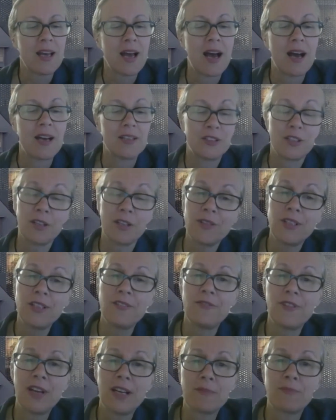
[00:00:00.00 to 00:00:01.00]
Dovid,
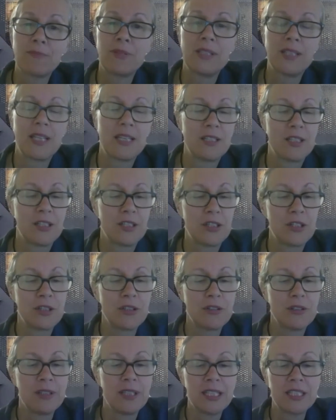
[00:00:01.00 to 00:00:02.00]
in fact, presented
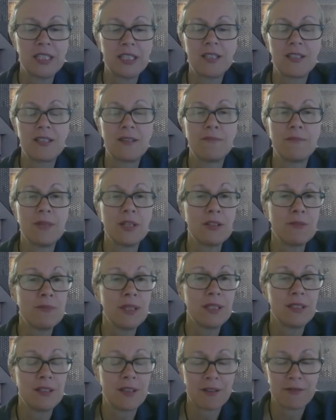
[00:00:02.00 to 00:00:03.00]
two lectures in
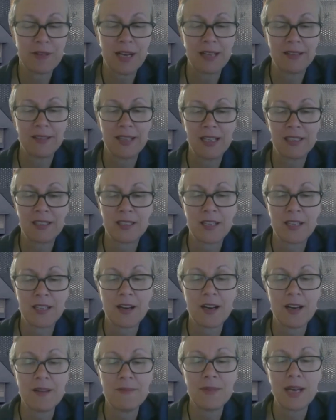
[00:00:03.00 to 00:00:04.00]
Melbourne around that
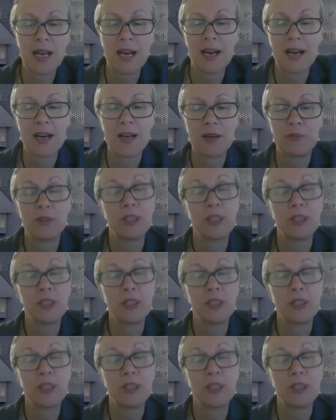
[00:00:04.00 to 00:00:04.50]
time,